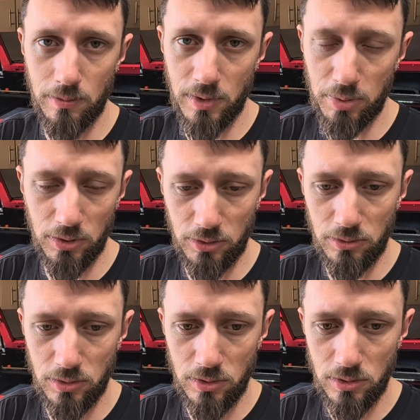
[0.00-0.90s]

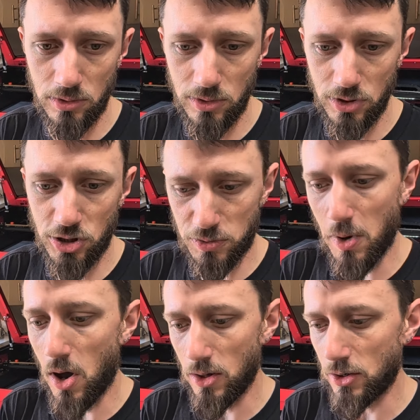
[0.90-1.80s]
balloon
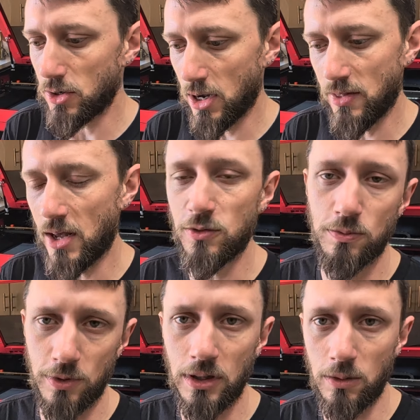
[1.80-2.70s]
smaller, and that's
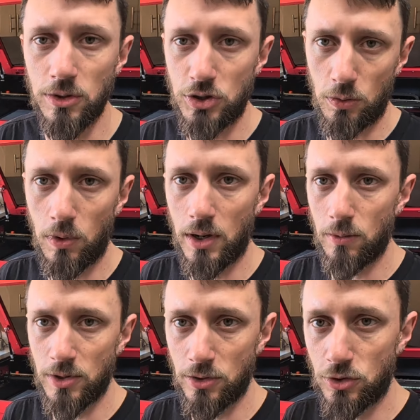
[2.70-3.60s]
really what you want
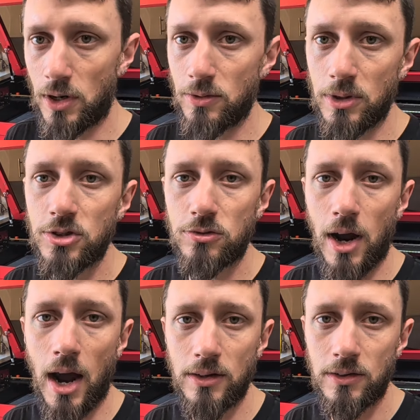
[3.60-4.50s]
when you're trying to
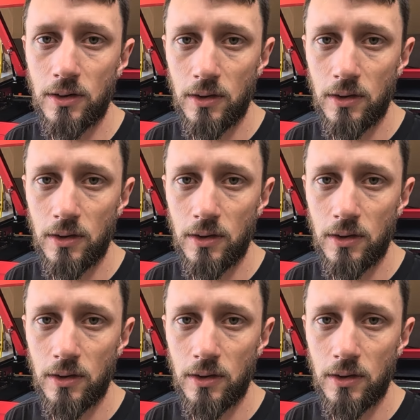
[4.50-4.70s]
extract